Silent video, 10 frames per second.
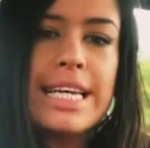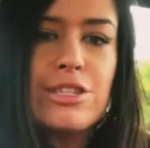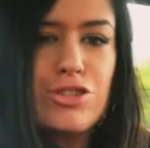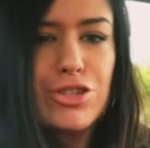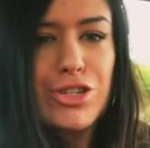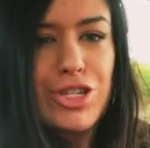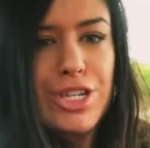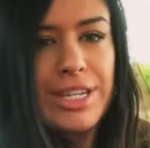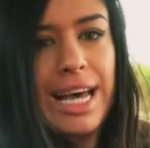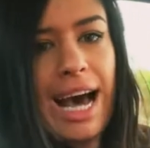
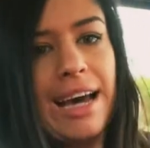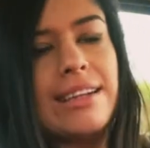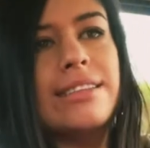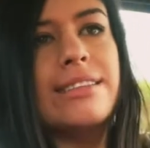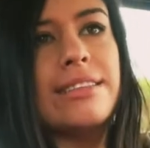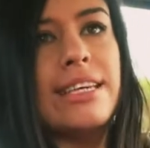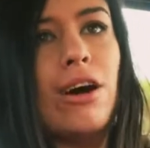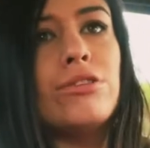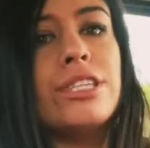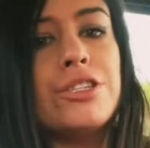introduction and the
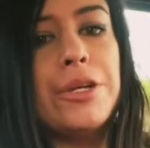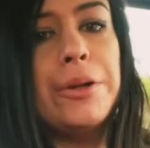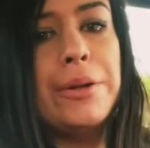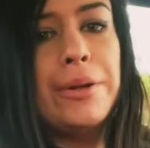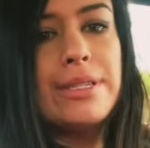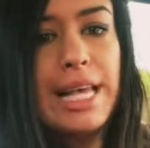audition